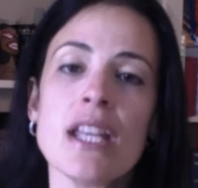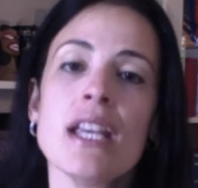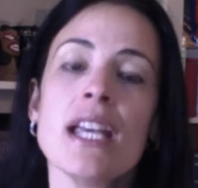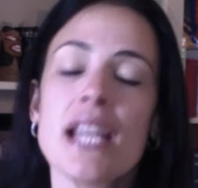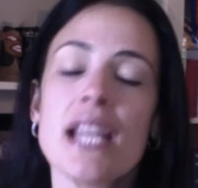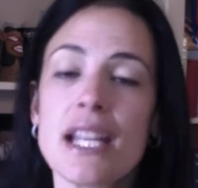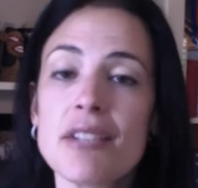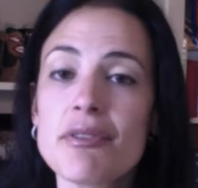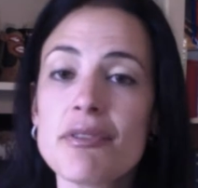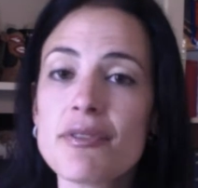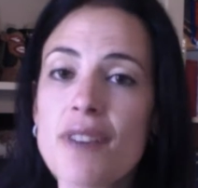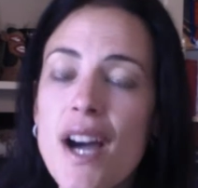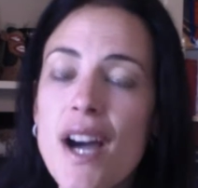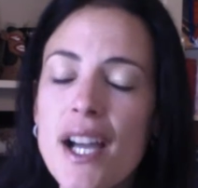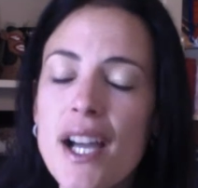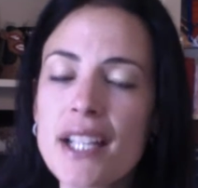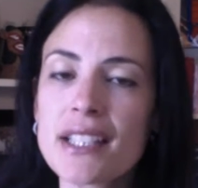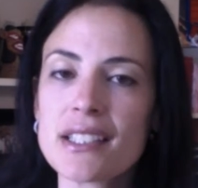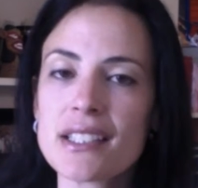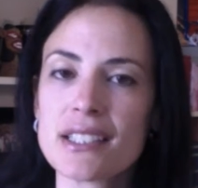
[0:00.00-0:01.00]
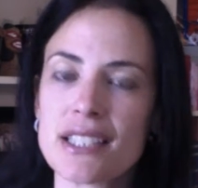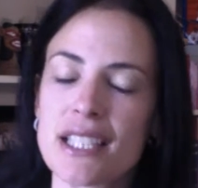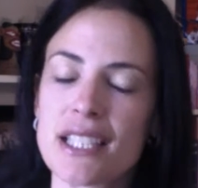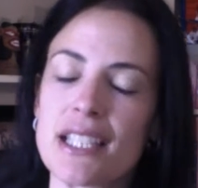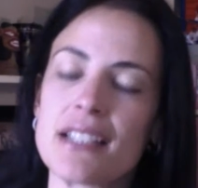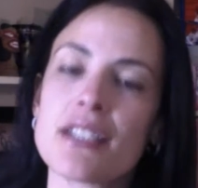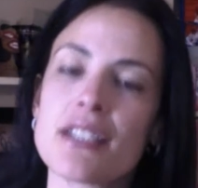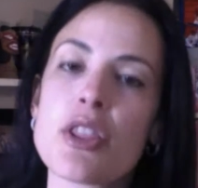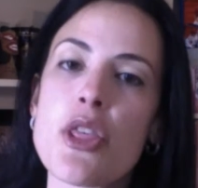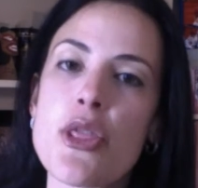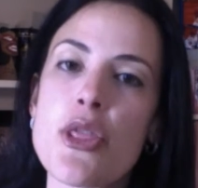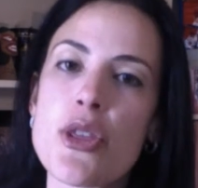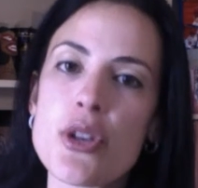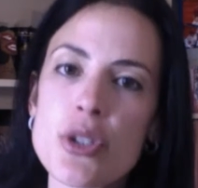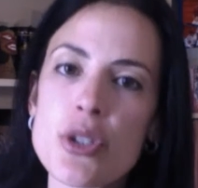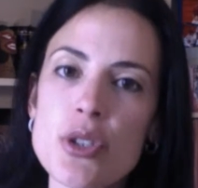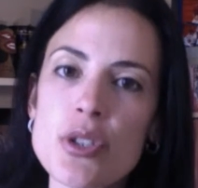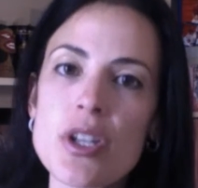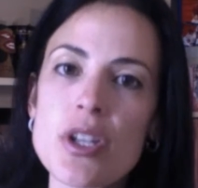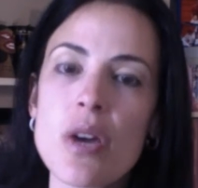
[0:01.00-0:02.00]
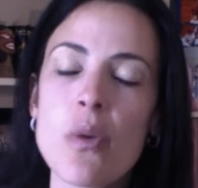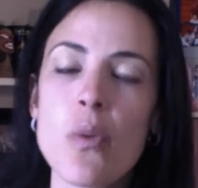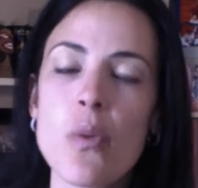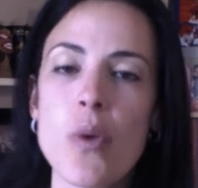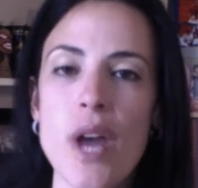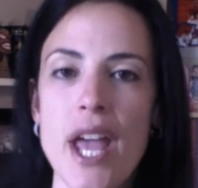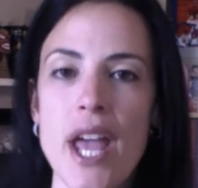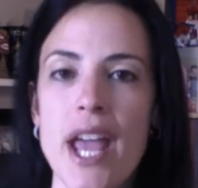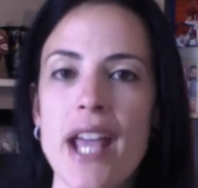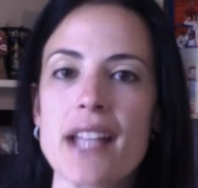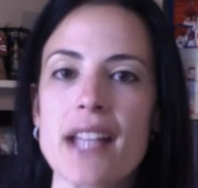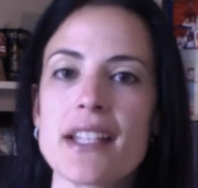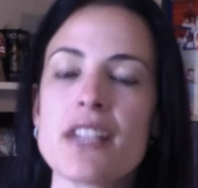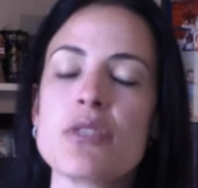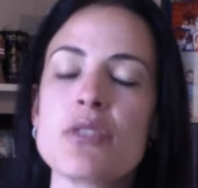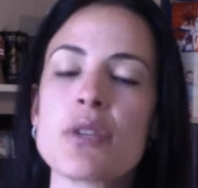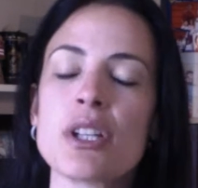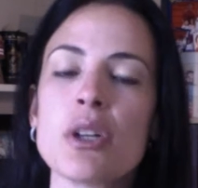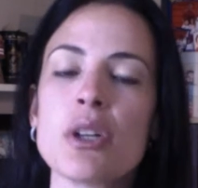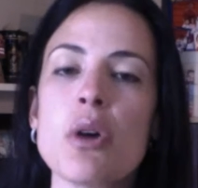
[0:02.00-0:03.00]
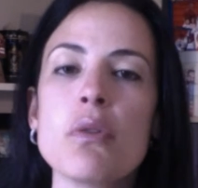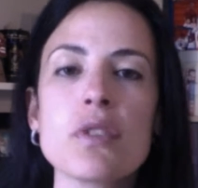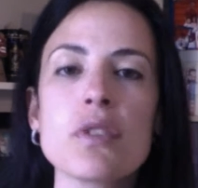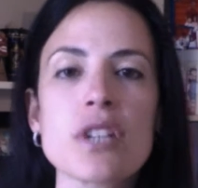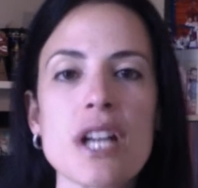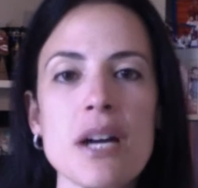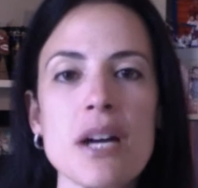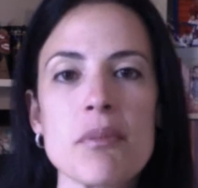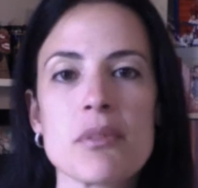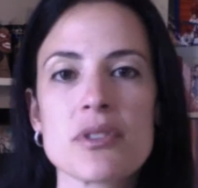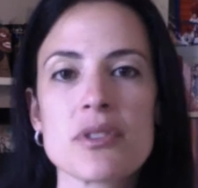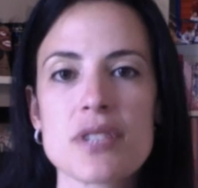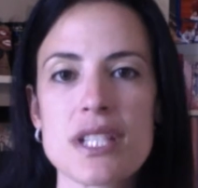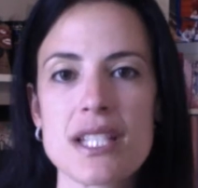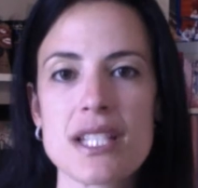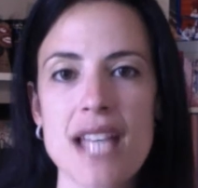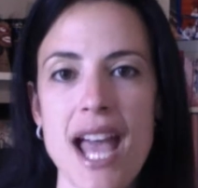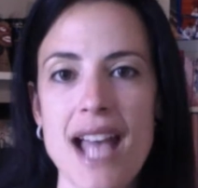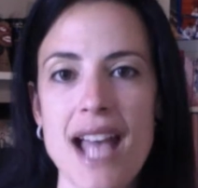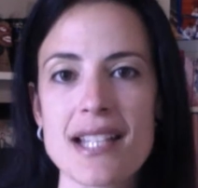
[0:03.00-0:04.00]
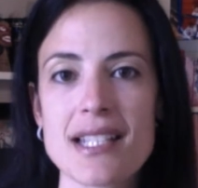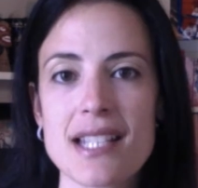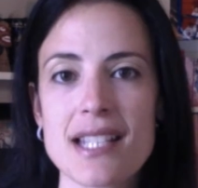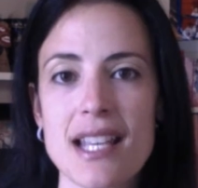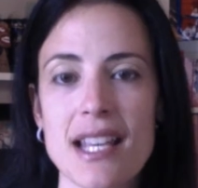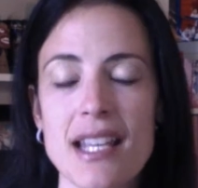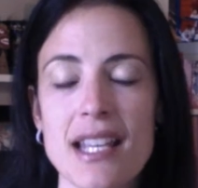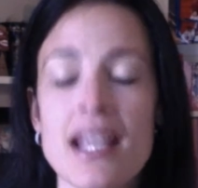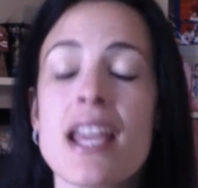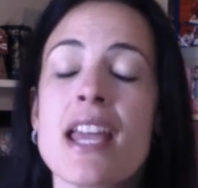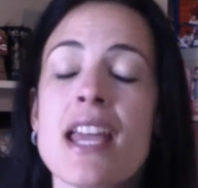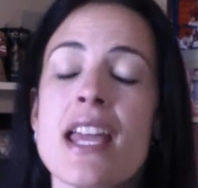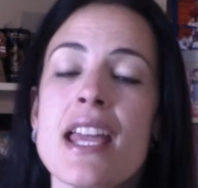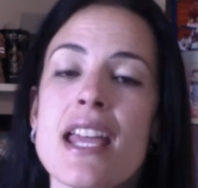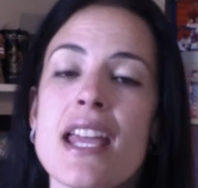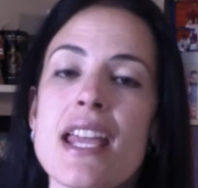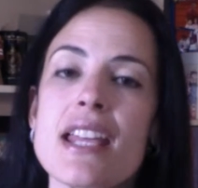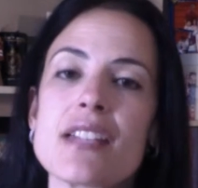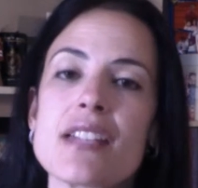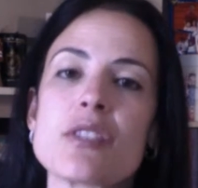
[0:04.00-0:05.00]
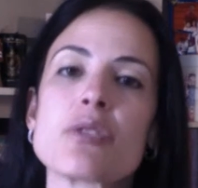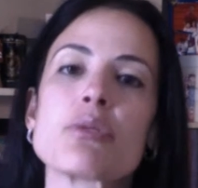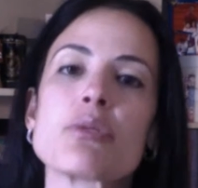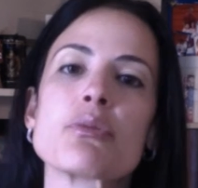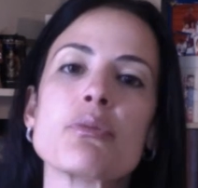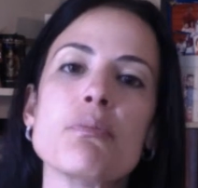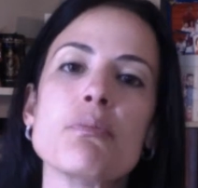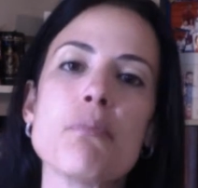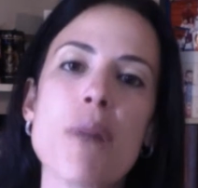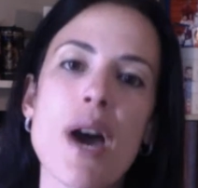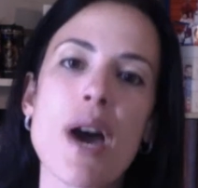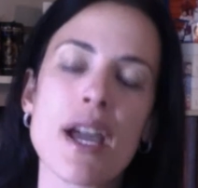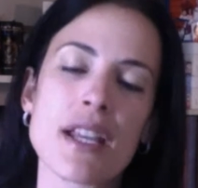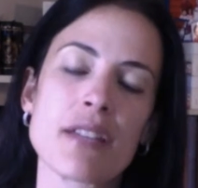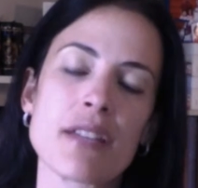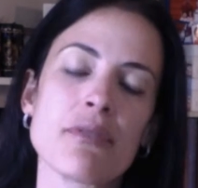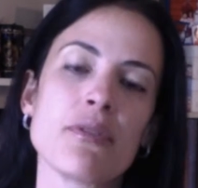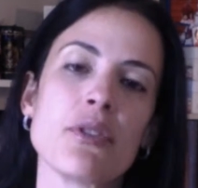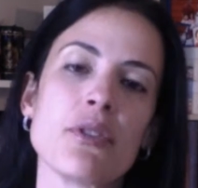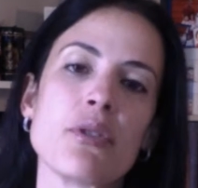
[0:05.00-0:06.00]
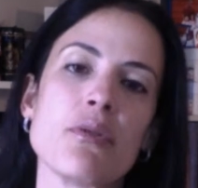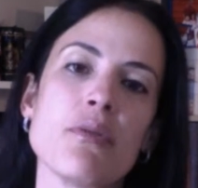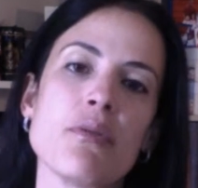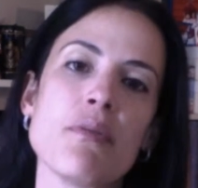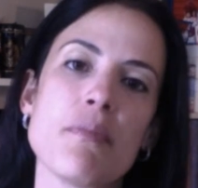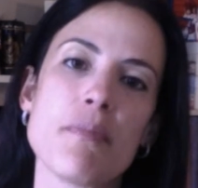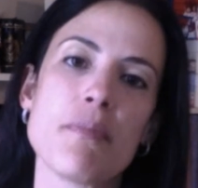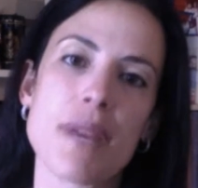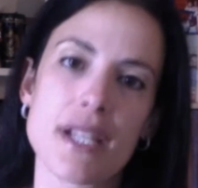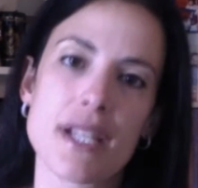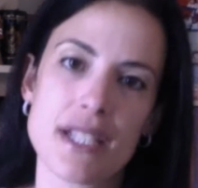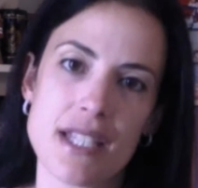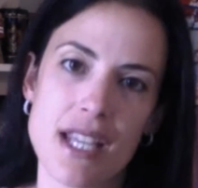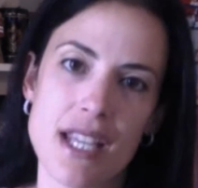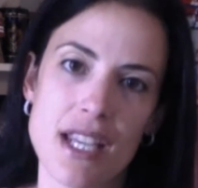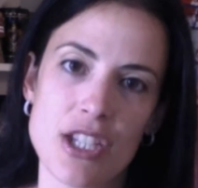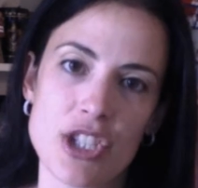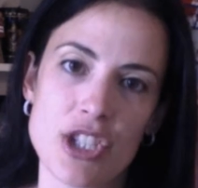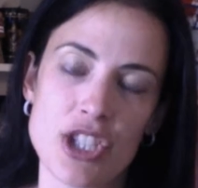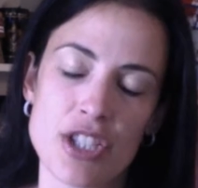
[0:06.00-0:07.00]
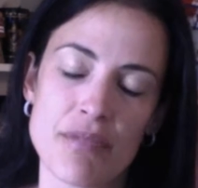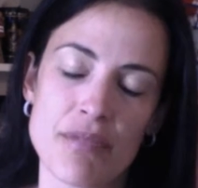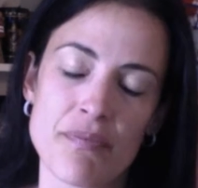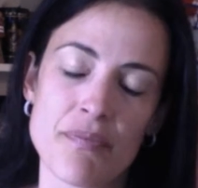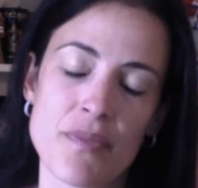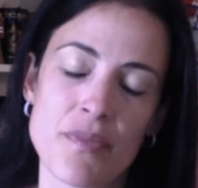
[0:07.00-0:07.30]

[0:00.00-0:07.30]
And finally, the third way that you can overcome multitasking is through mindful meditation.